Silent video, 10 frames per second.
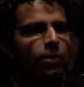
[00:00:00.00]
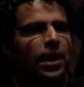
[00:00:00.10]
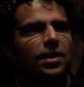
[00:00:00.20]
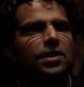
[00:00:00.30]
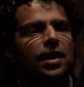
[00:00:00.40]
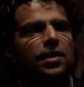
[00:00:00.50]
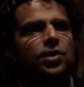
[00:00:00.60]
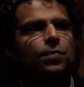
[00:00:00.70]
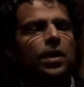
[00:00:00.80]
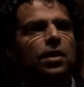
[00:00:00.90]
I was asked today
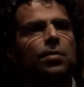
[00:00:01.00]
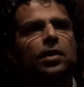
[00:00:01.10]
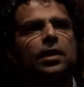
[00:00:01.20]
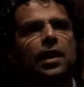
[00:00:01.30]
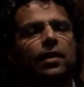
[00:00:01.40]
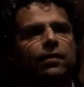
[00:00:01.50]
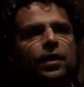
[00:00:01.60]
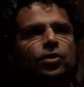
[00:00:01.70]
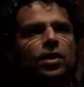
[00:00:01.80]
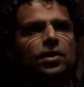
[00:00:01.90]
to speak about the
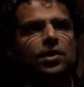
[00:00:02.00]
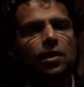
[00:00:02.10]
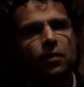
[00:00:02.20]
IFH cuts,